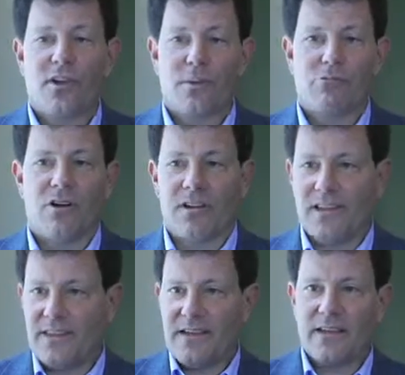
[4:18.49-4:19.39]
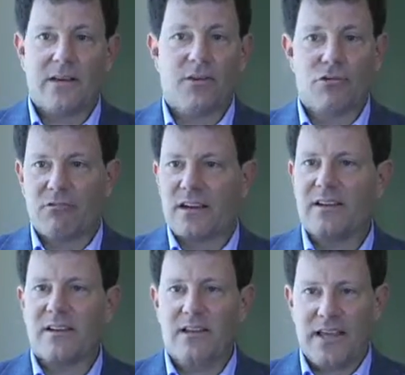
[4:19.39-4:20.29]
abroad to get that kind of direct
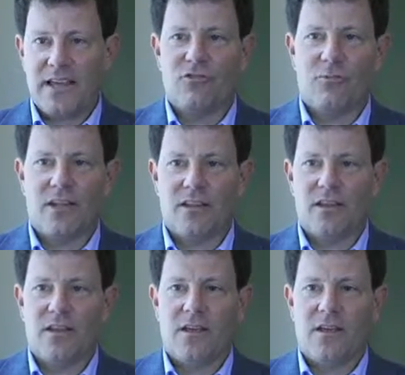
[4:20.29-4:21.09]
engagement.